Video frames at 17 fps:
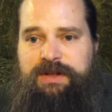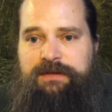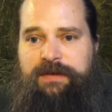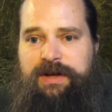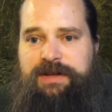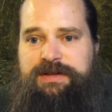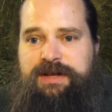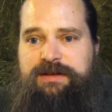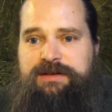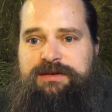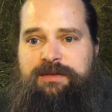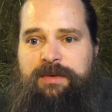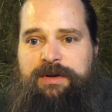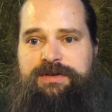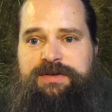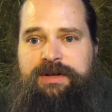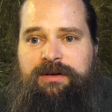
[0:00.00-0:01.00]
If I say too
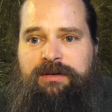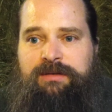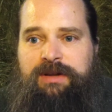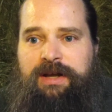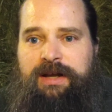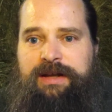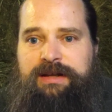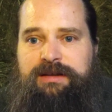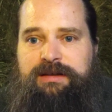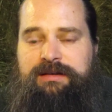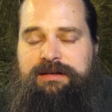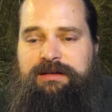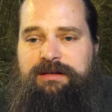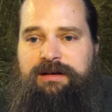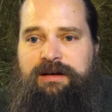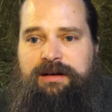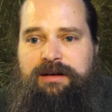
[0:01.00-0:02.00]
much they don't like,
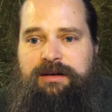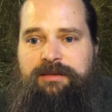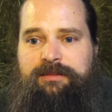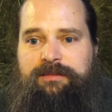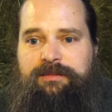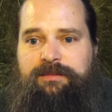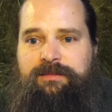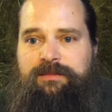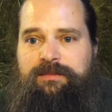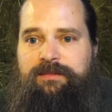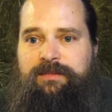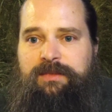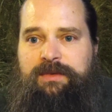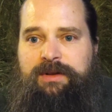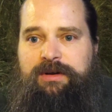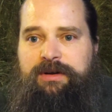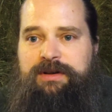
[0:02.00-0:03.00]

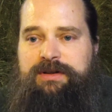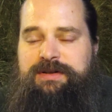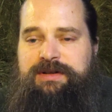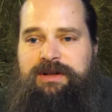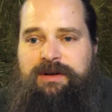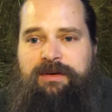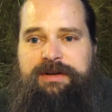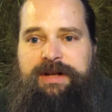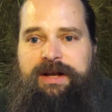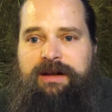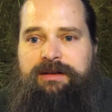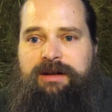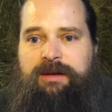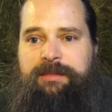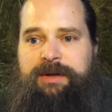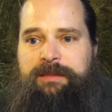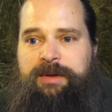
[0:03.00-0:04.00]
they're going to slow it down.
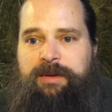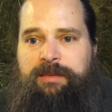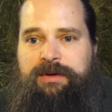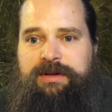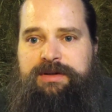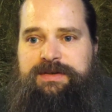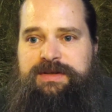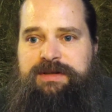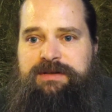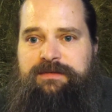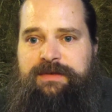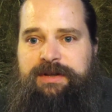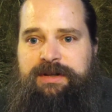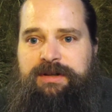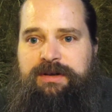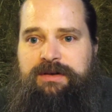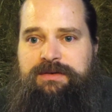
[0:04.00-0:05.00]
Not many people are going to see the
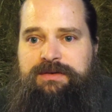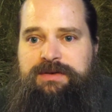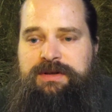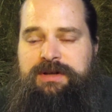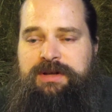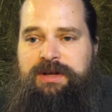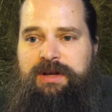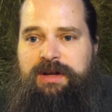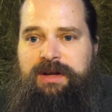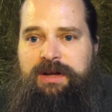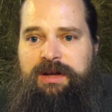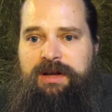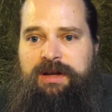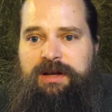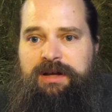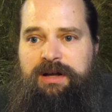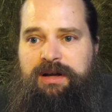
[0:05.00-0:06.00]
videos.
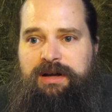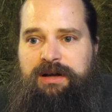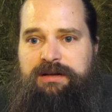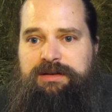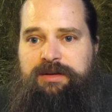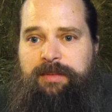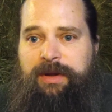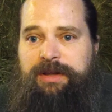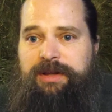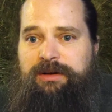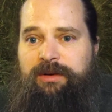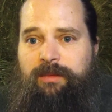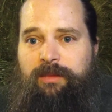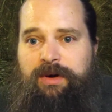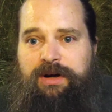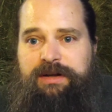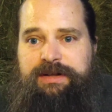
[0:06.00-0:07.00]
Depending
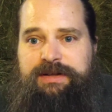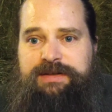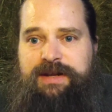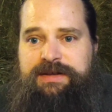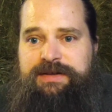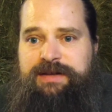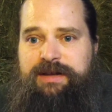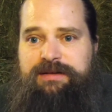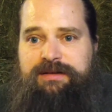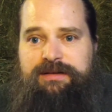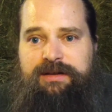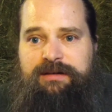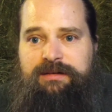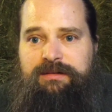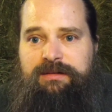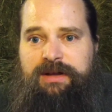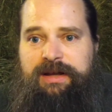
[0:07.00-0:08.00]
on what it is I say that they
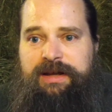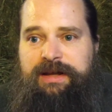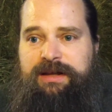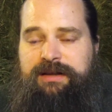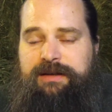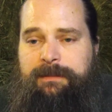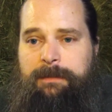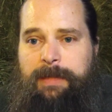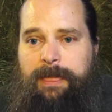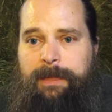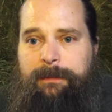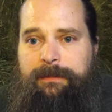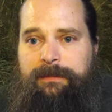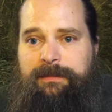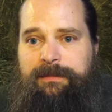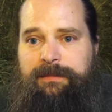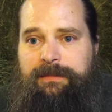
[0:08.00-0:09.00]
don't like,
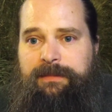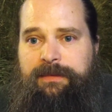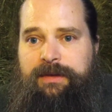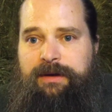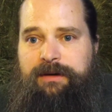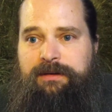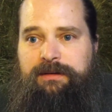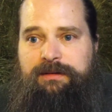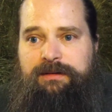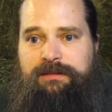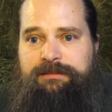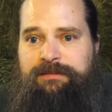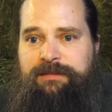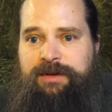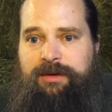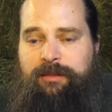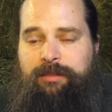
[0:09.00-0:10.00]
they'll,
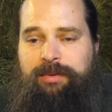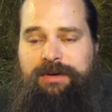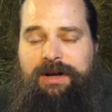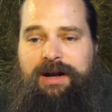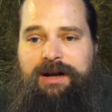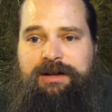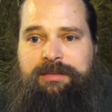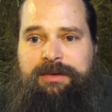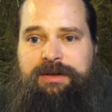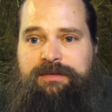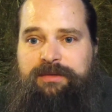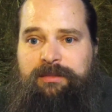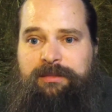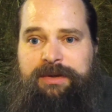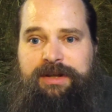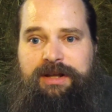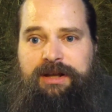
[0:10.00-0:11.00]
block me
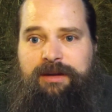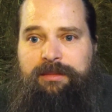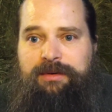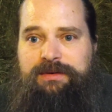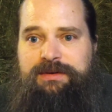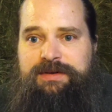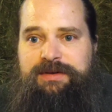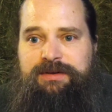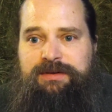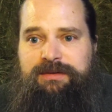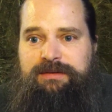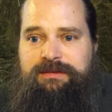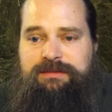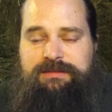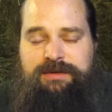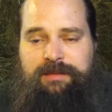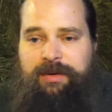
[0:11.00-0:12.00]
from being able
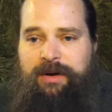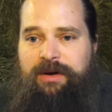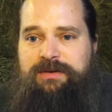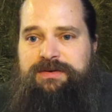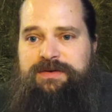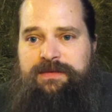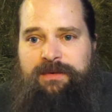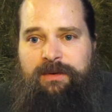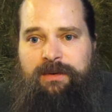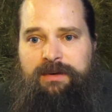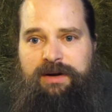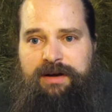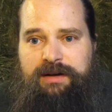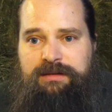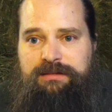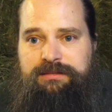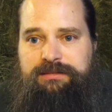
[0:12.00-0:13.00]
to post for a
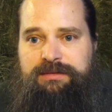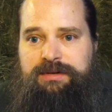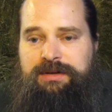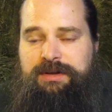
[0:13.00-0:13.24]
while.